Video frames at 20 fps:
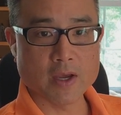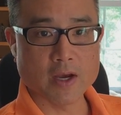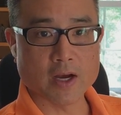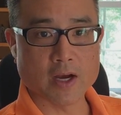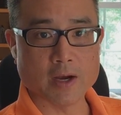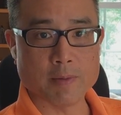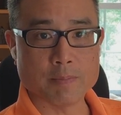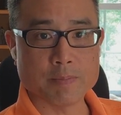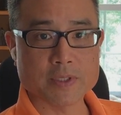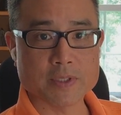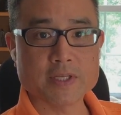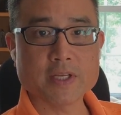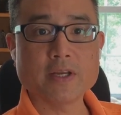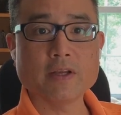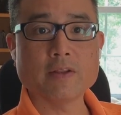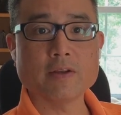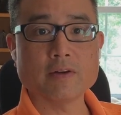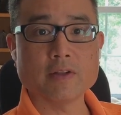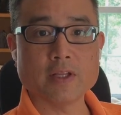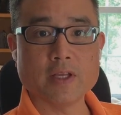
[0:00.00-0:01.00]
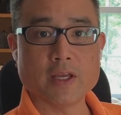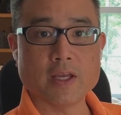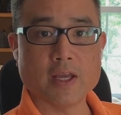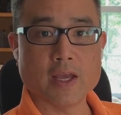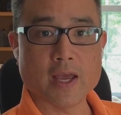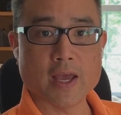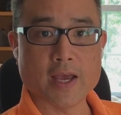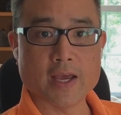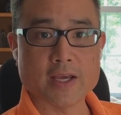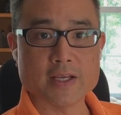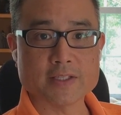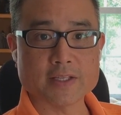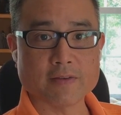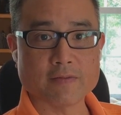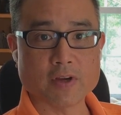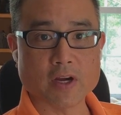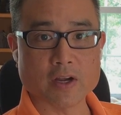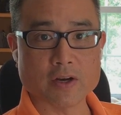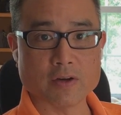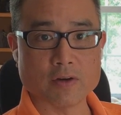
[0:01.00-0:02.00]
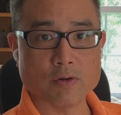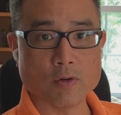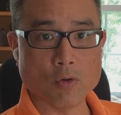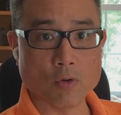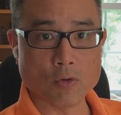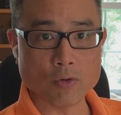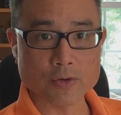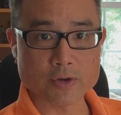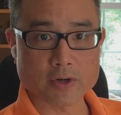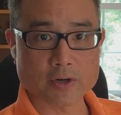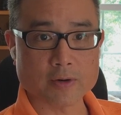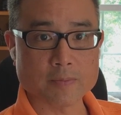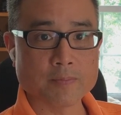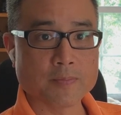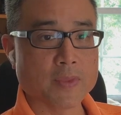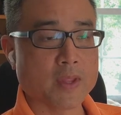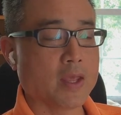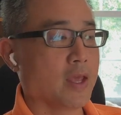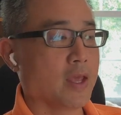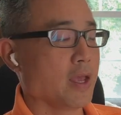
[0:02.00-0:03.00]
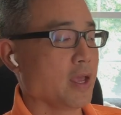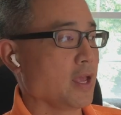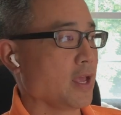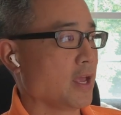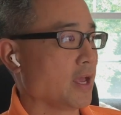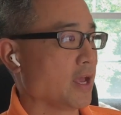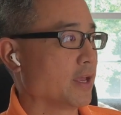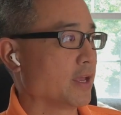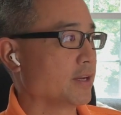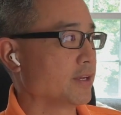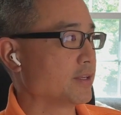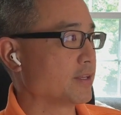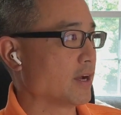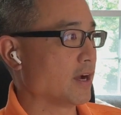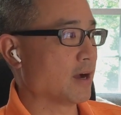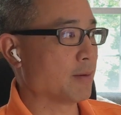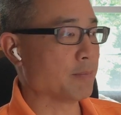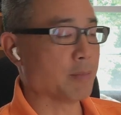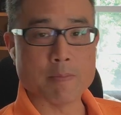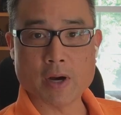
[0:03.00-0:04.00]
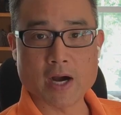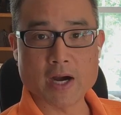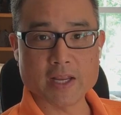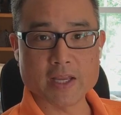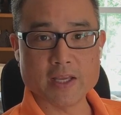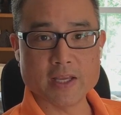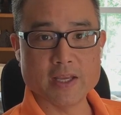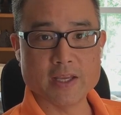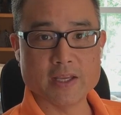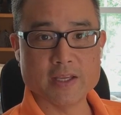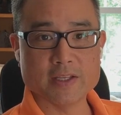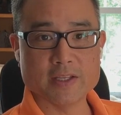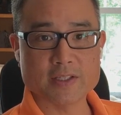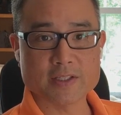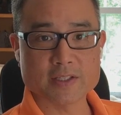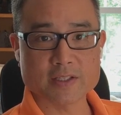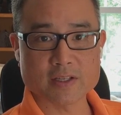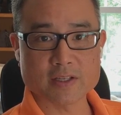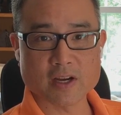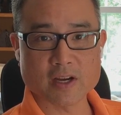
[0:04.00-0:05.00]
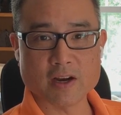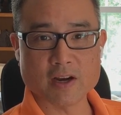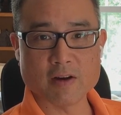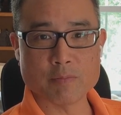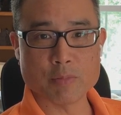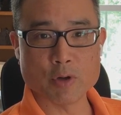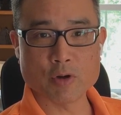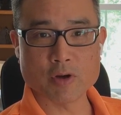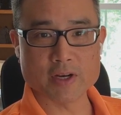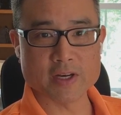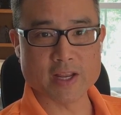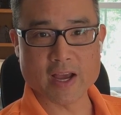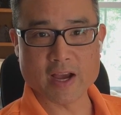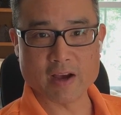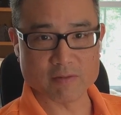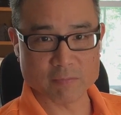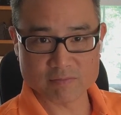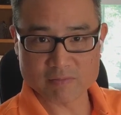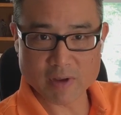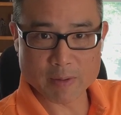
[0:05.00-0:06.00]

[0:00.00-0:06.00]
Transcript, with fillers: um, particularly as I've gotten older and uh, my body is kind of broken down.